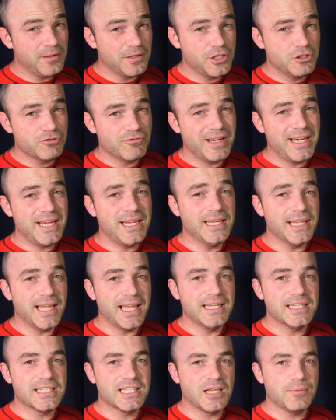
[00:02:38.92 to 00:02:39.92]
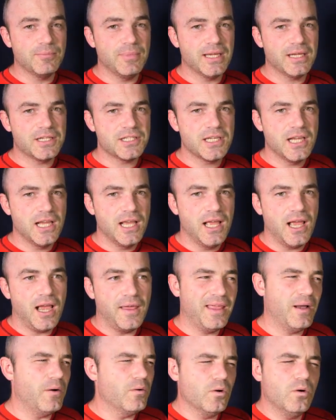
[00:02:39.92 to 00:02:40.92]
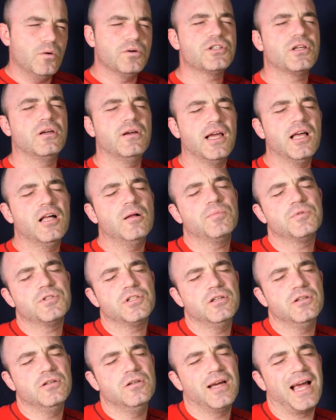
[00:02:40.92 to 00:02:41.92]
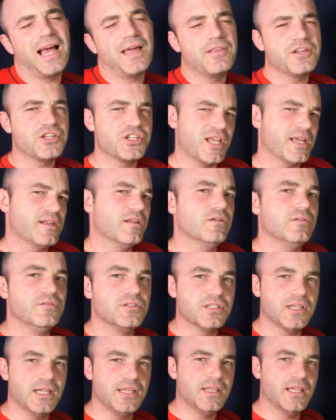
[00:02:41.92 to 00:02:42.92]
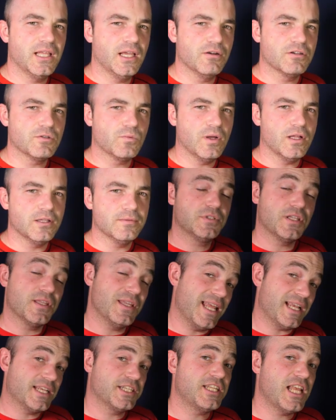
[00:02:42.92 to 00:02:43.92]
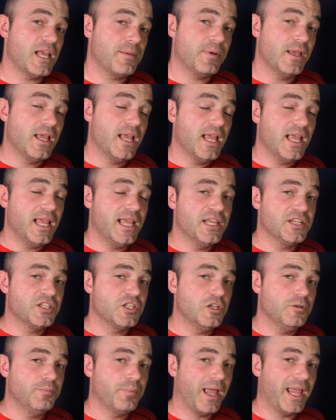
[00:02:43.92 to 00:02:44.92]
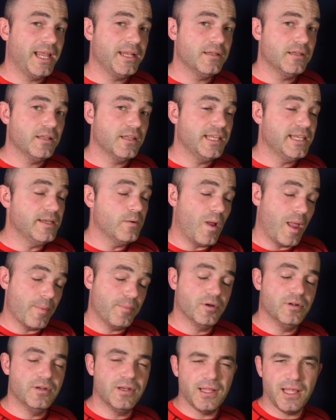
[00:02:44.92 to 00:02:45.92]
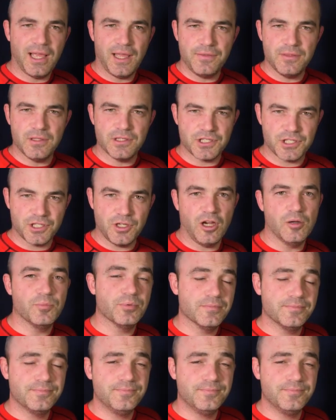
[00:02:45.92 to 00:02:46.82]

of green into that mix, and that will also help to add the shadows in there as well. So the next step is to paint the weapon and the scope.